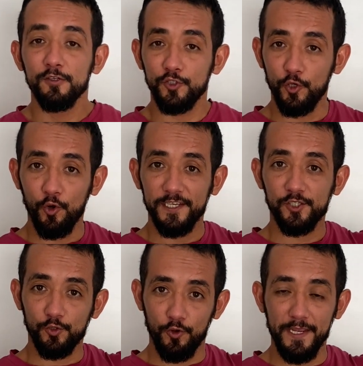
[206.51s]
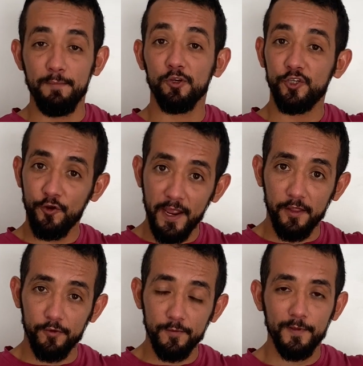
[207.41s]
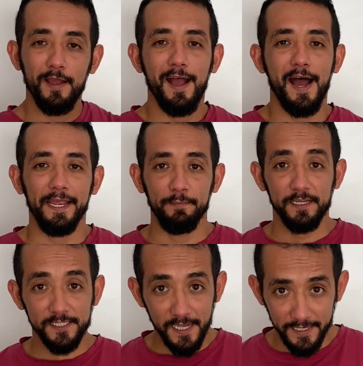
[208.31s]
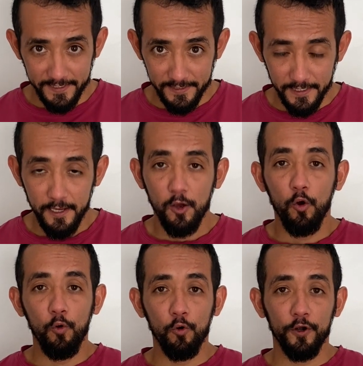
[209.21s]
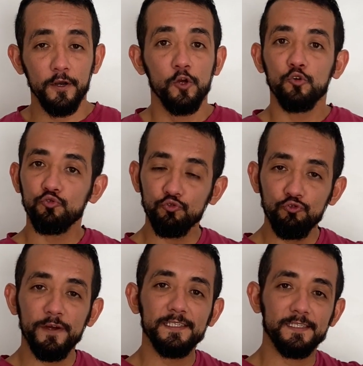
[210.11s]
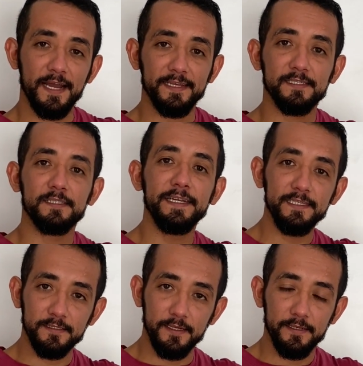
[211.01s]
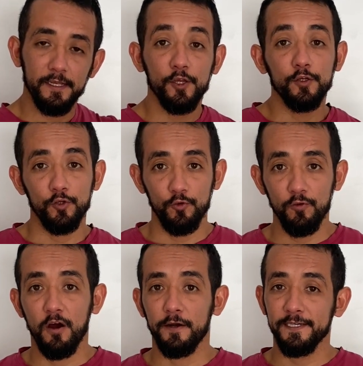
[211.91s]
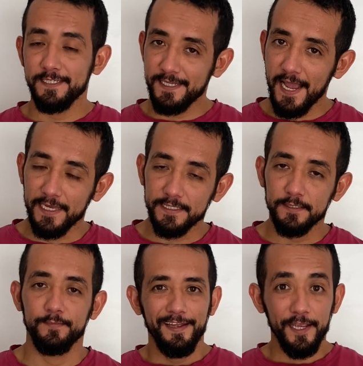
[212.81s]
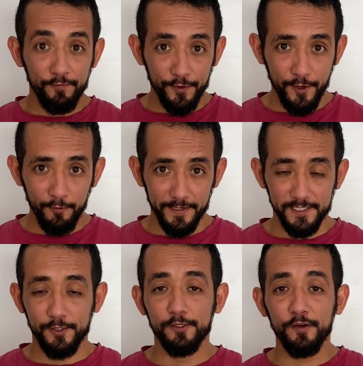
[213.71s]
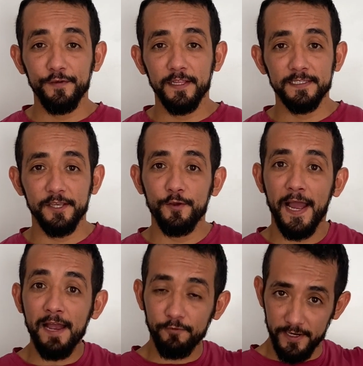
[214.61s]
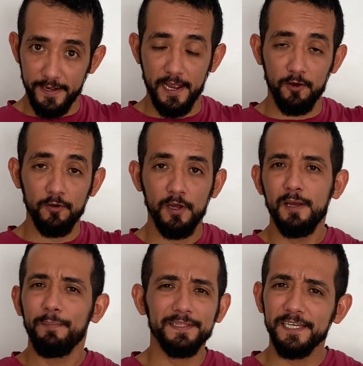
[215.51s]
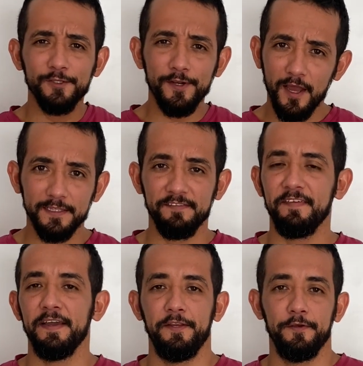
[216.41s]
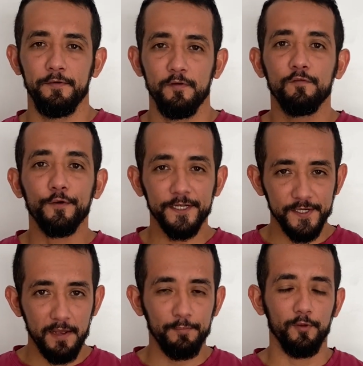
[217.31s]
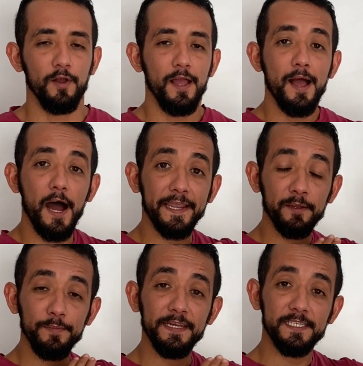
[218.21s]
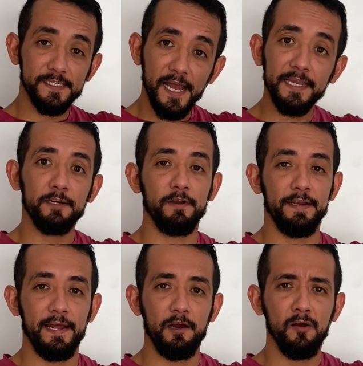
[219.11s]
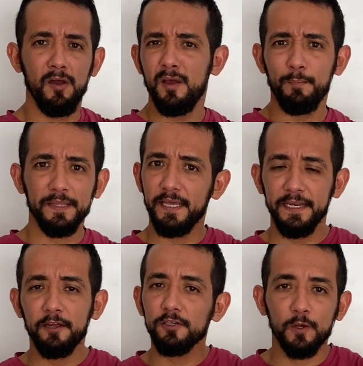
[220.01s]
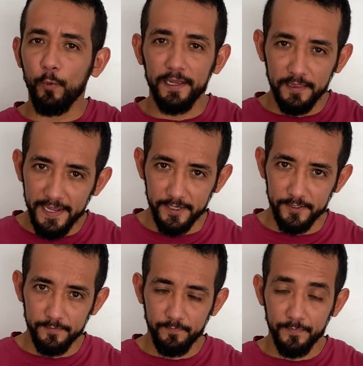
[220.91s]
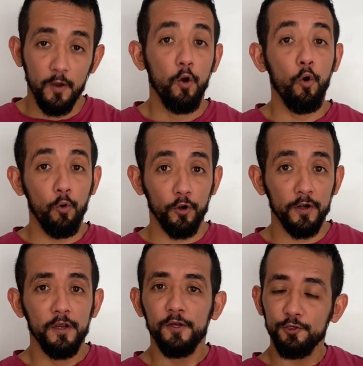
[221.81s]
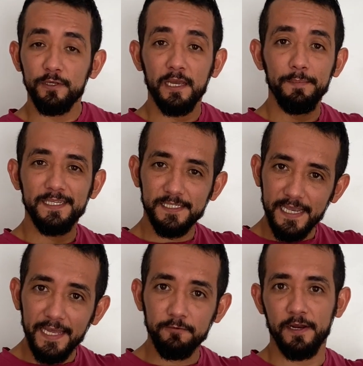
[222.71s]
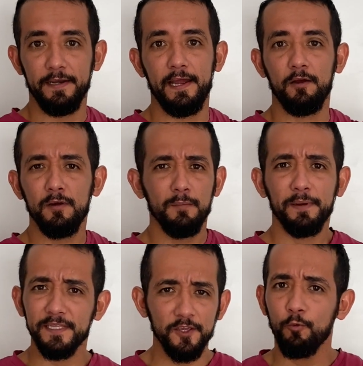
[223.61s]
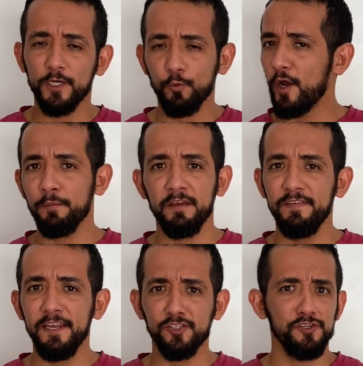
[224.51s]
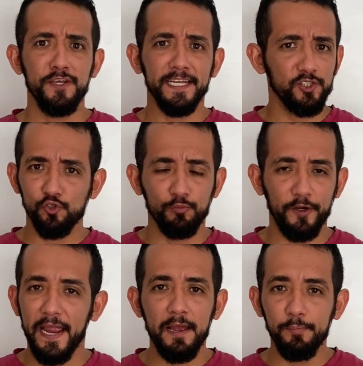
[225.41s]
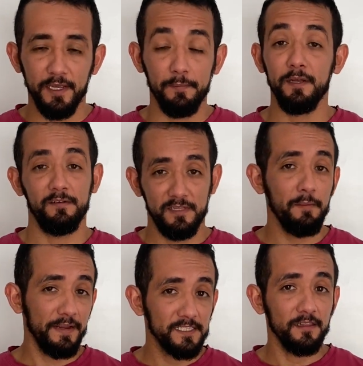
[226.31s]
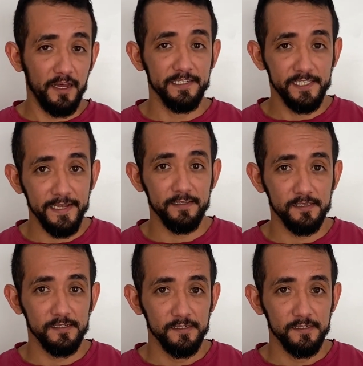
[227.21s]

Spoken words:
Yo estoy emocionado, I am excited, or tú estás triste, you are sad. If you notice, those are feelings that you have right now, but they do not define you. For example, I can be excited right now, but then it goes away later. Or you can be sad right now, but then you watch one of my videos and you get super happy. I mean, that makes a lot of sense.